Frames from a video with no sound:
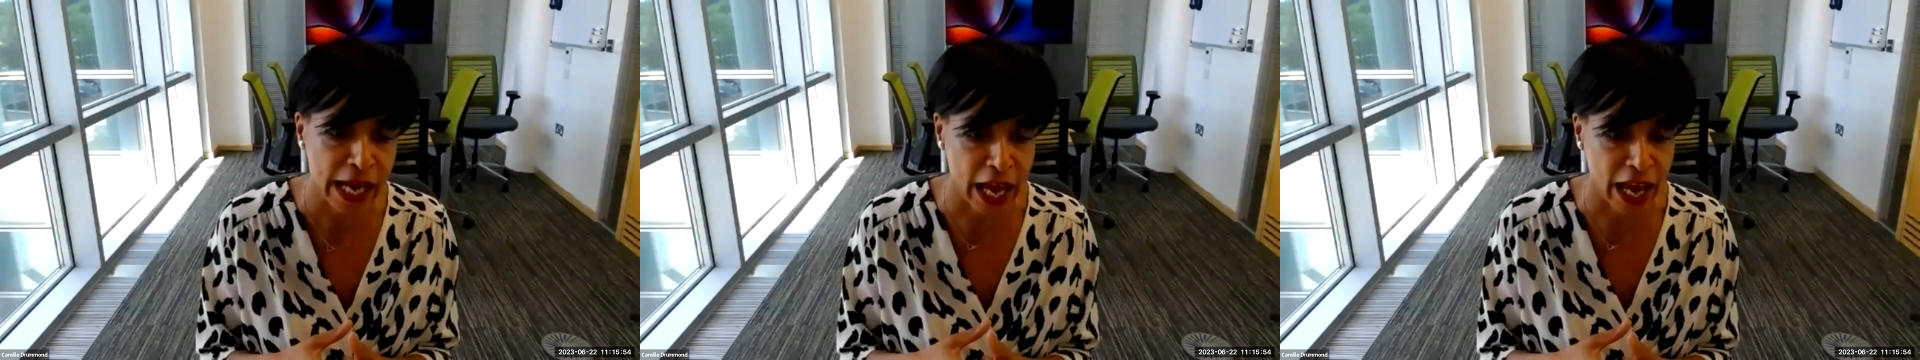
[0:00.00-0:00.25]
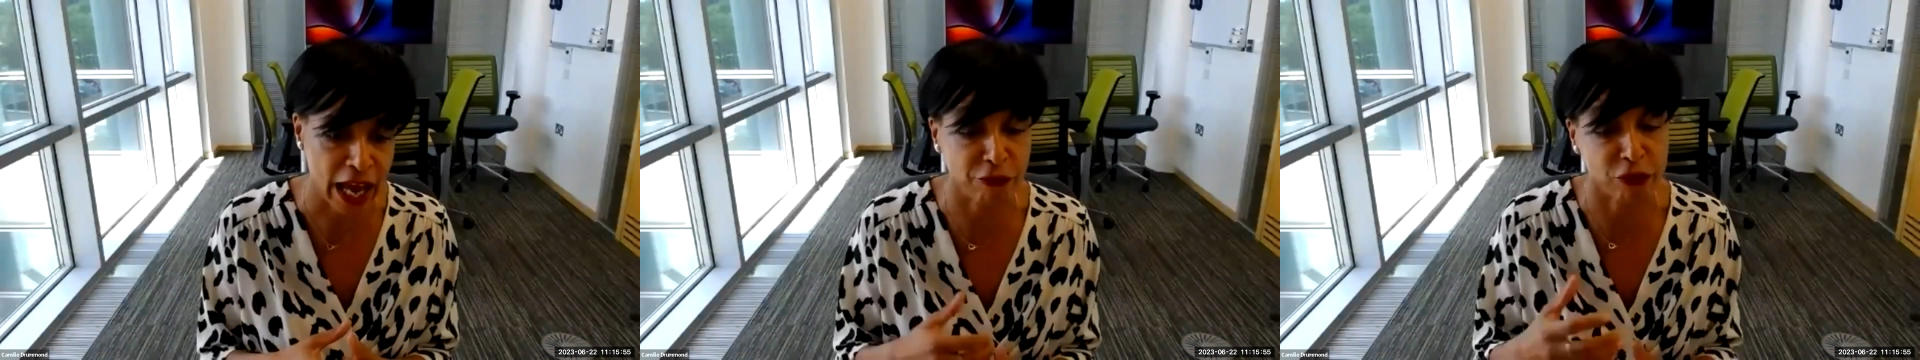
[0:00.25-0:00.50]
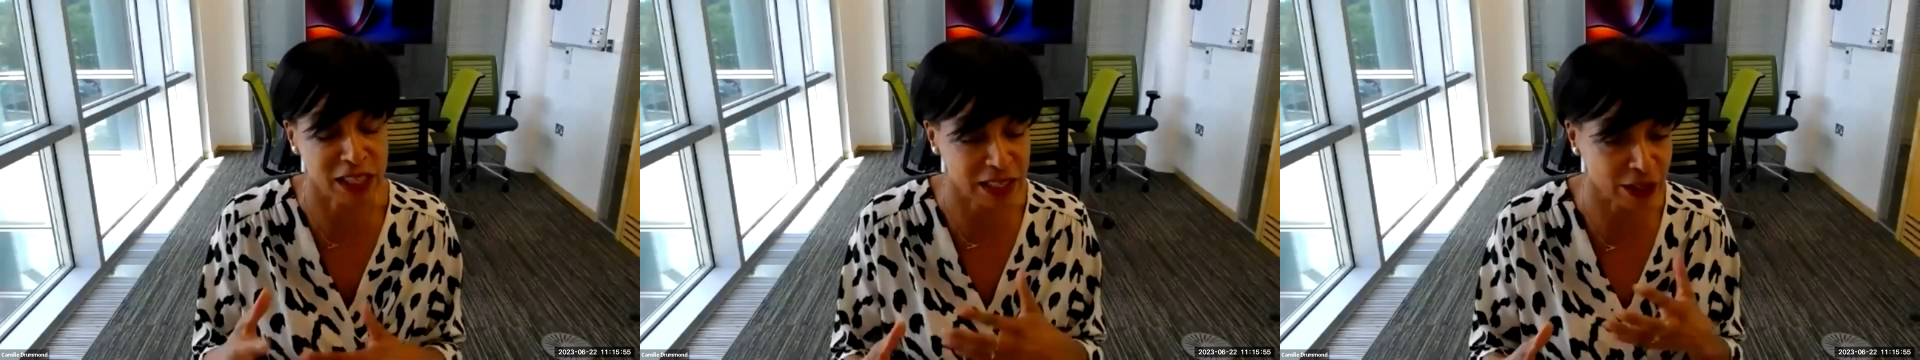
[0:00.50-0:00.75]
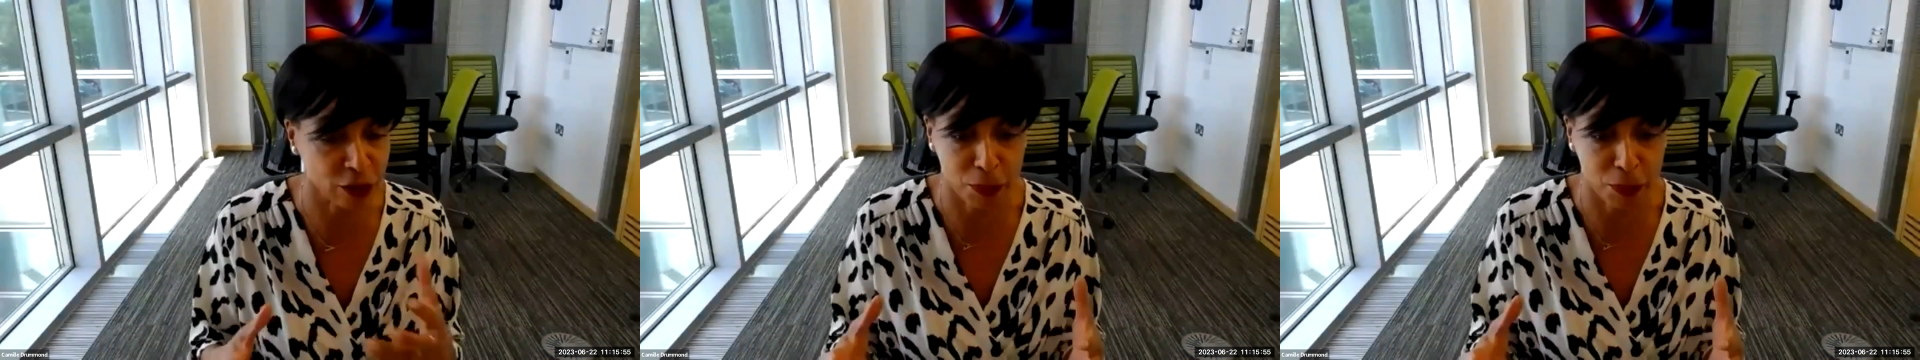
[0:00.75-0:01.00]
Every
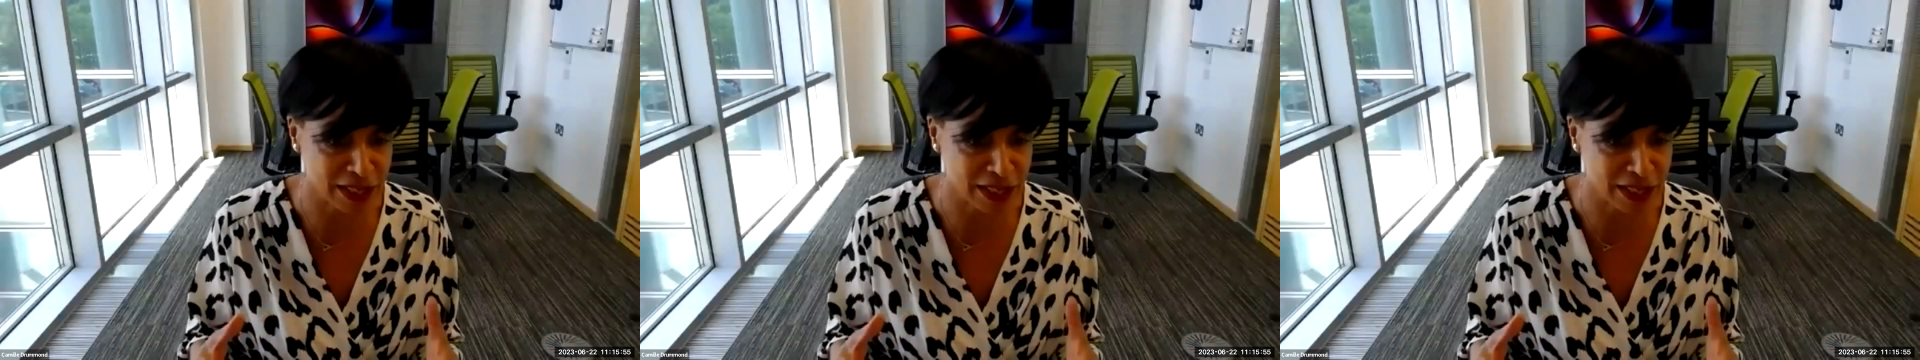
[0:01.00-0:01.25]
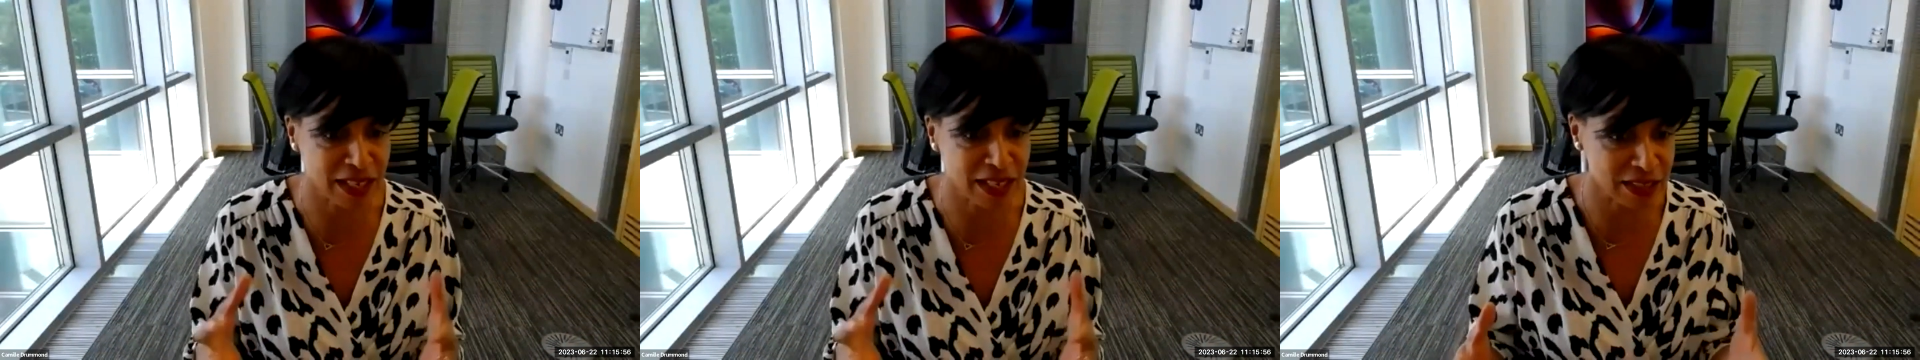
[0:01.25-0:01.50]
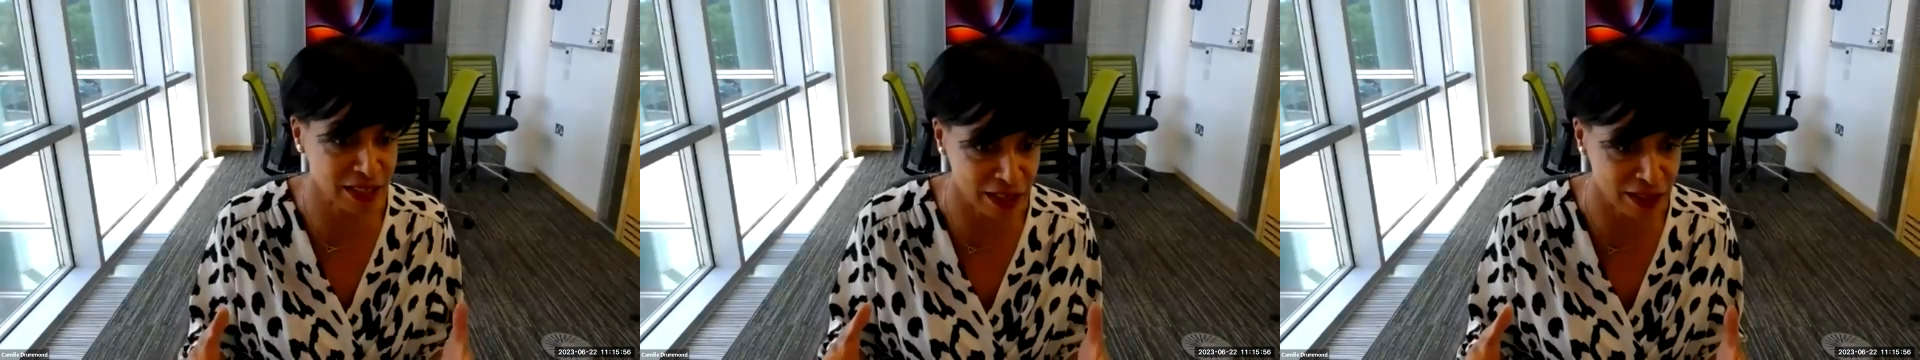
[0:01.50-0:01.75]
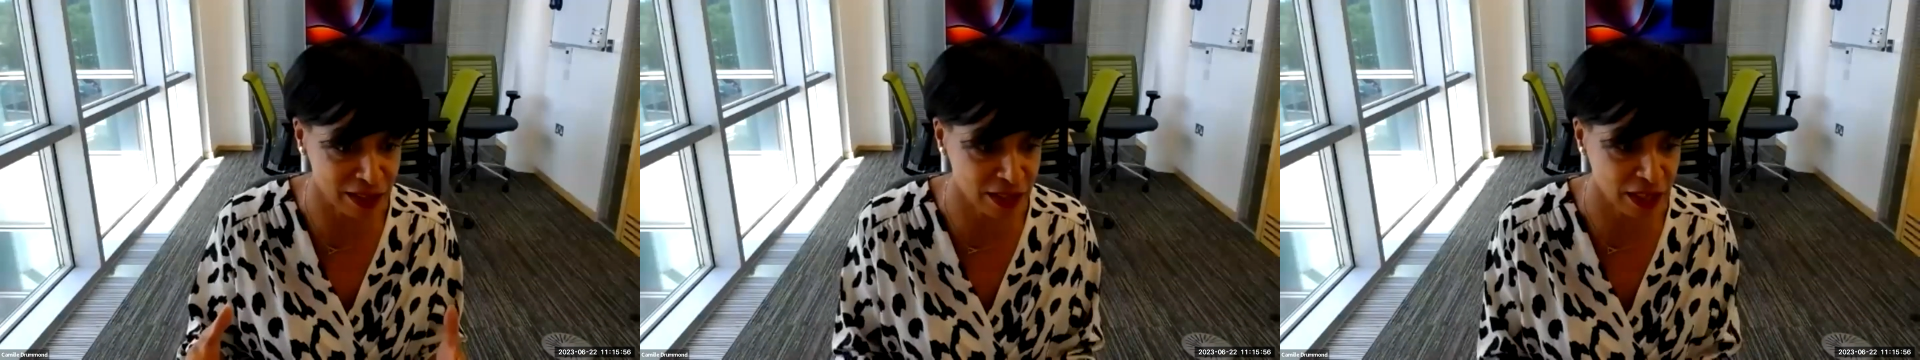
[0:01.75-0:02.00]
single business needs
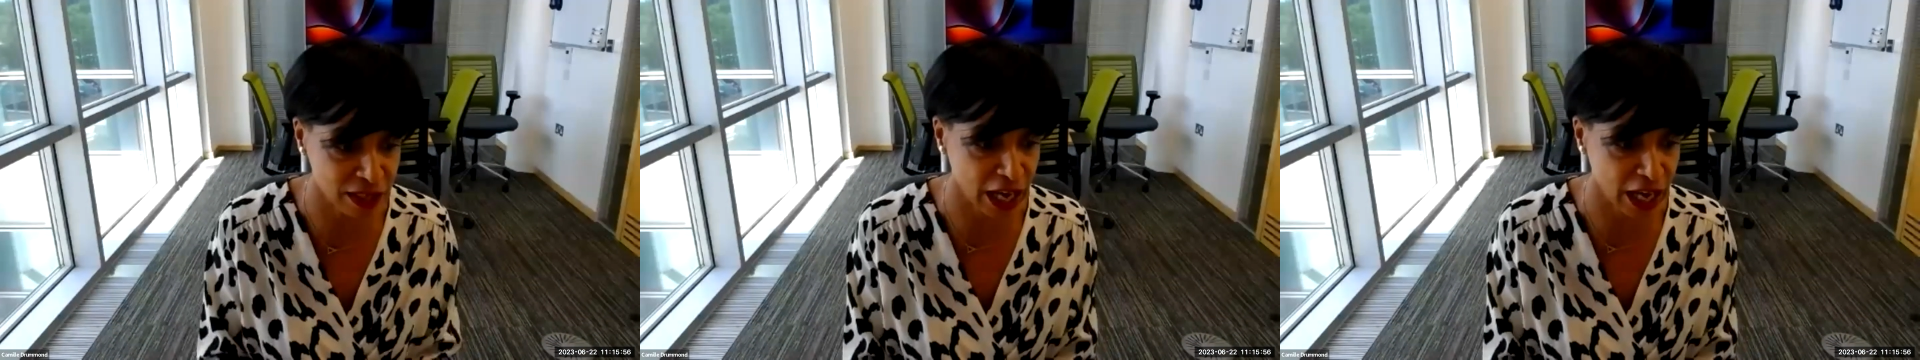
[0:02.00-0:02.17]
us.